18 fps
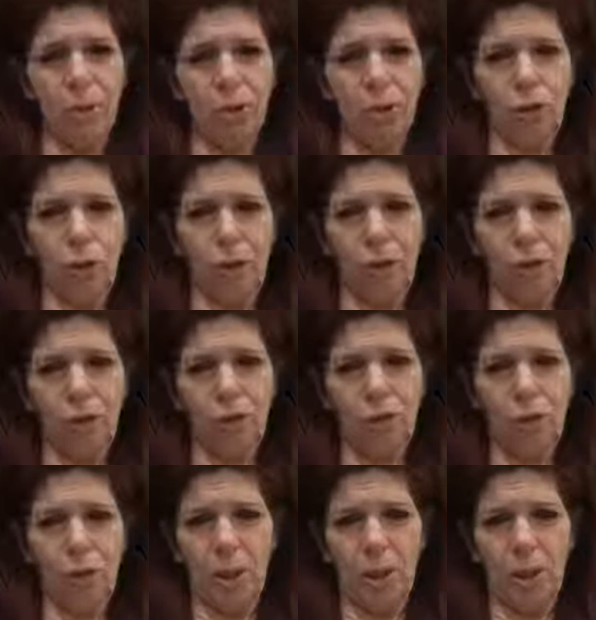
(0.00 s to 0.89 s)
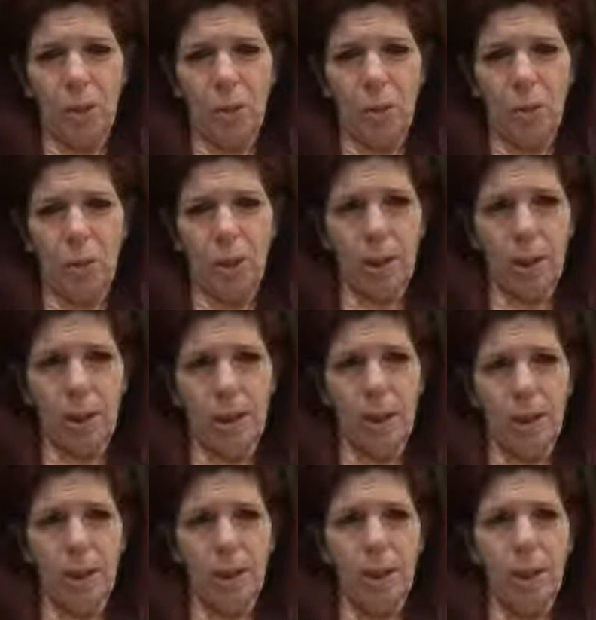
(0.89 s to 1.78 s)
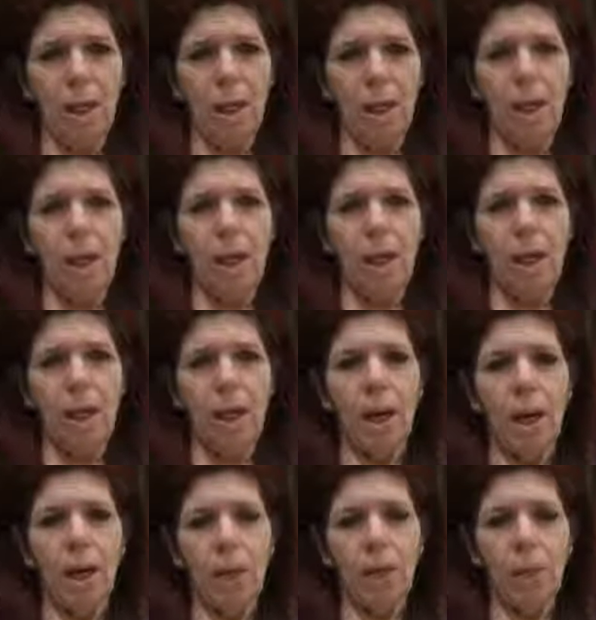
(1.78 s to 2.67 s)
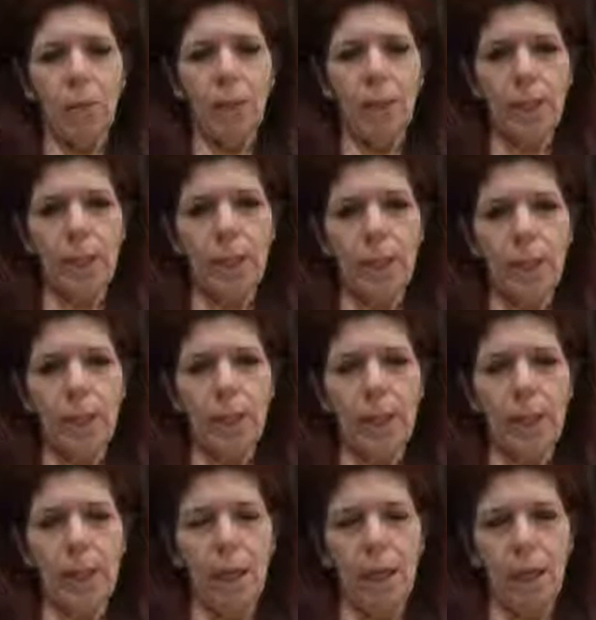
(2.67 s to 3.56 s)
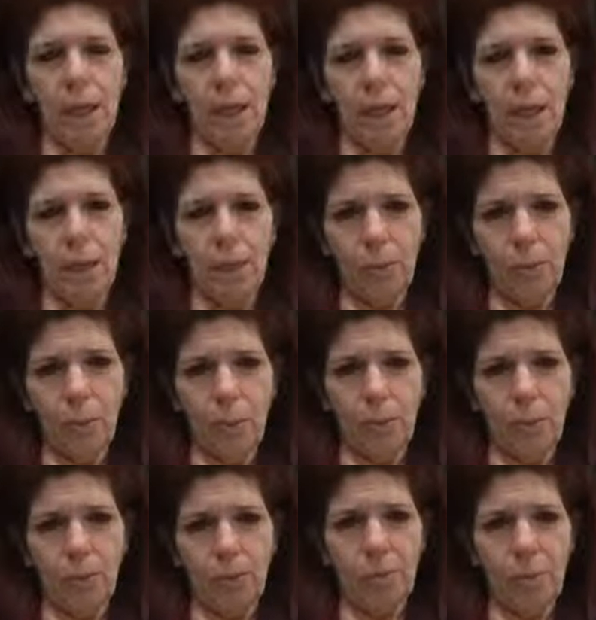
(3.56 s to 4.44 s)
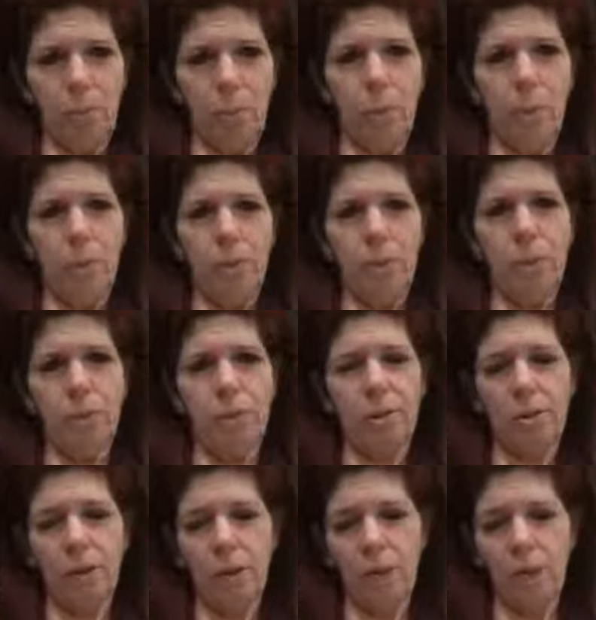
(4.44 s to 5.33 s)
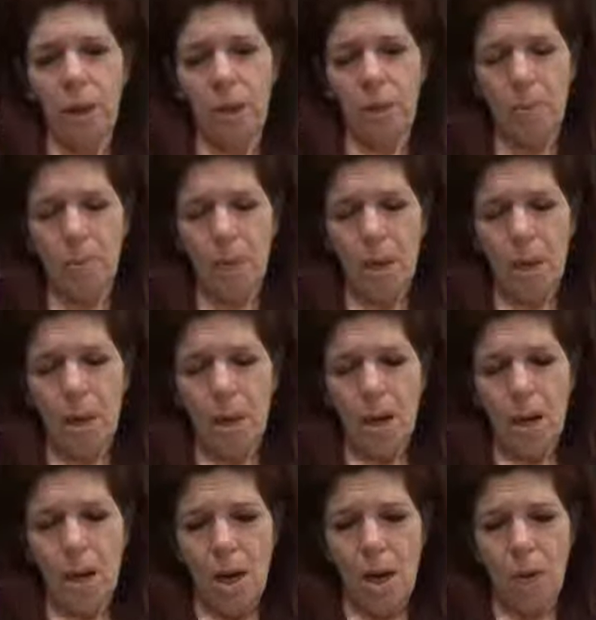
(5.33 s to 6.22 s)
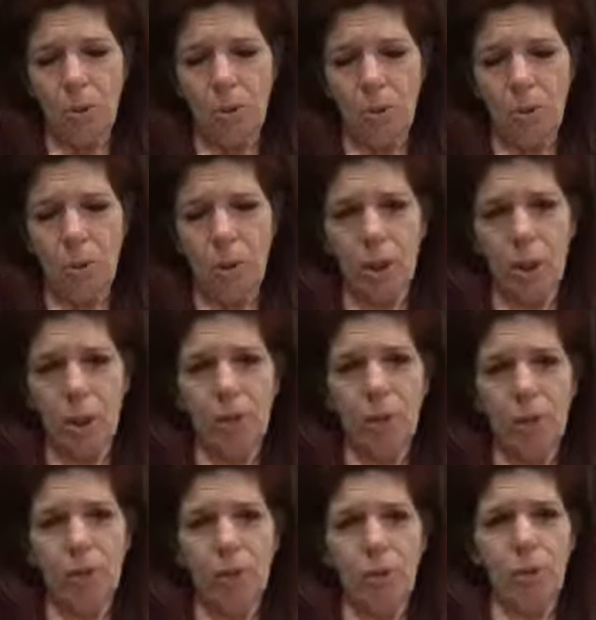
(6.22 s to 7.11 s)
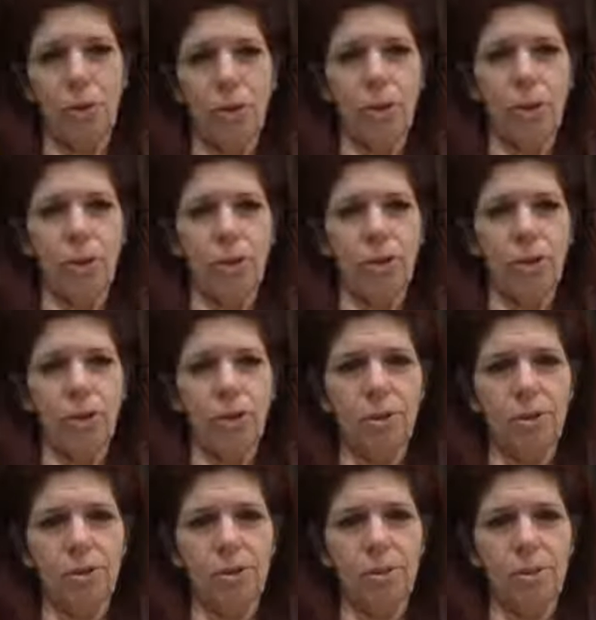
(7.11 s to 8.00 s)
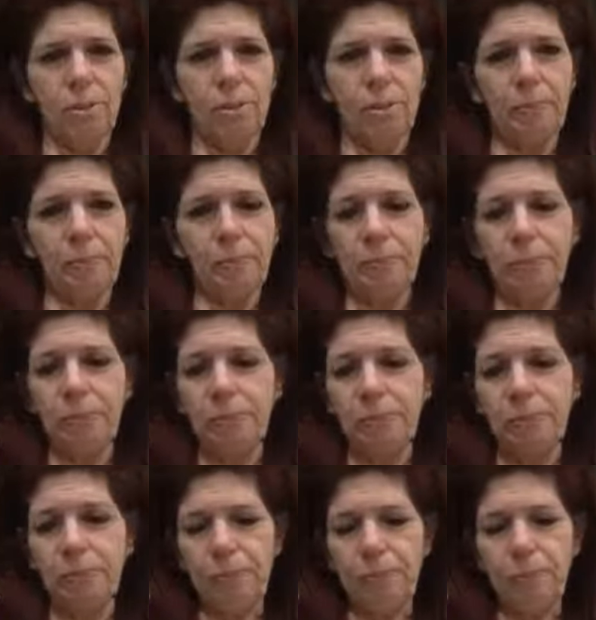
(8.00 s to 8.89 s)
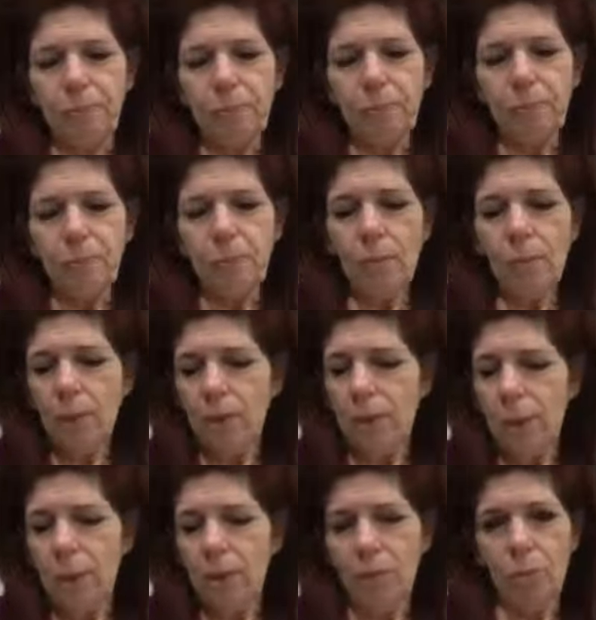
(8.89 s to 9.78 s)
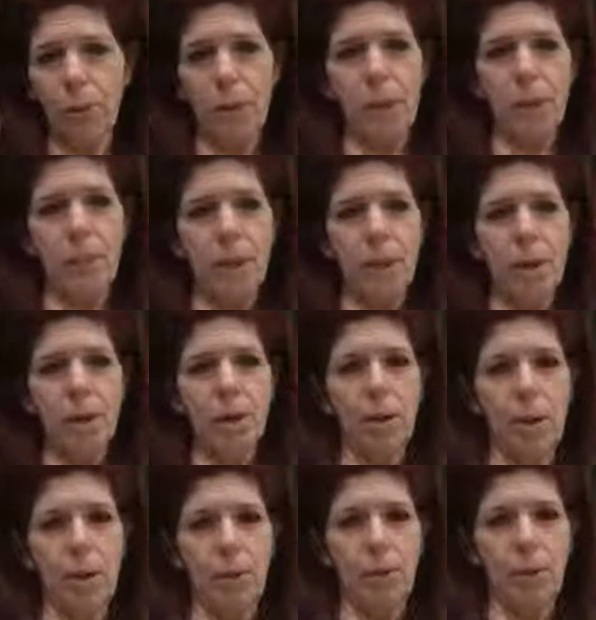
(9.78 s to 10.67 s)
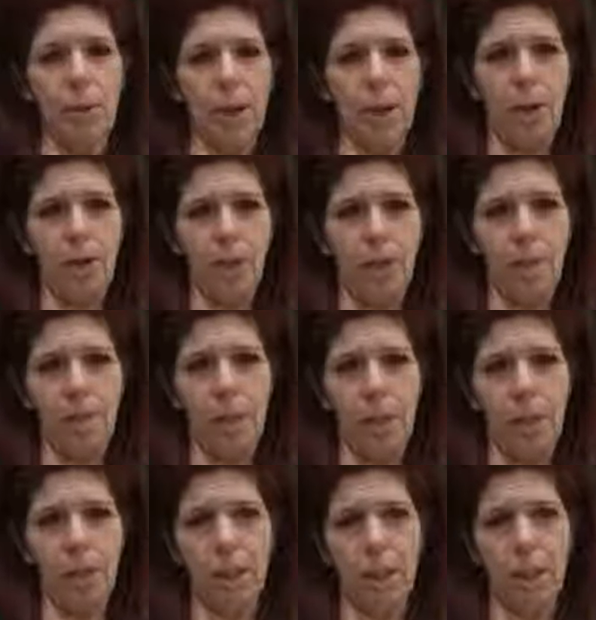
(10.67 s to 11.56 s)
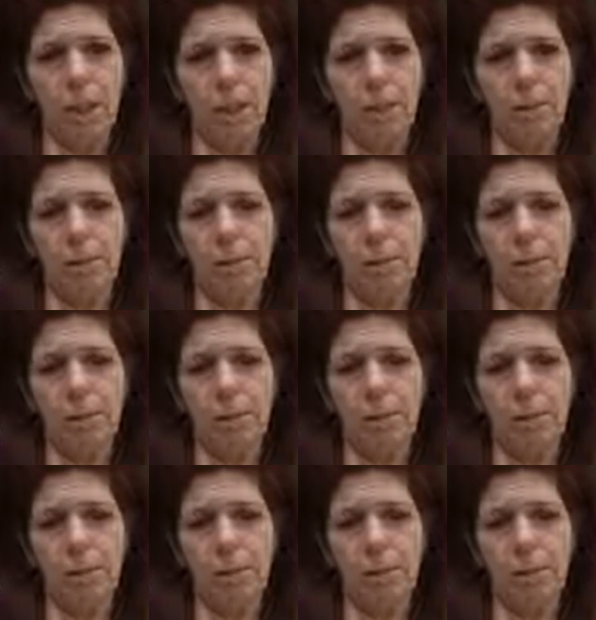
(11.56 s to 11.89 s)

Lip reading: changed so I don't work late, go in late. I work less appointments. I'm doing all the due diligence because when I'm there for my client.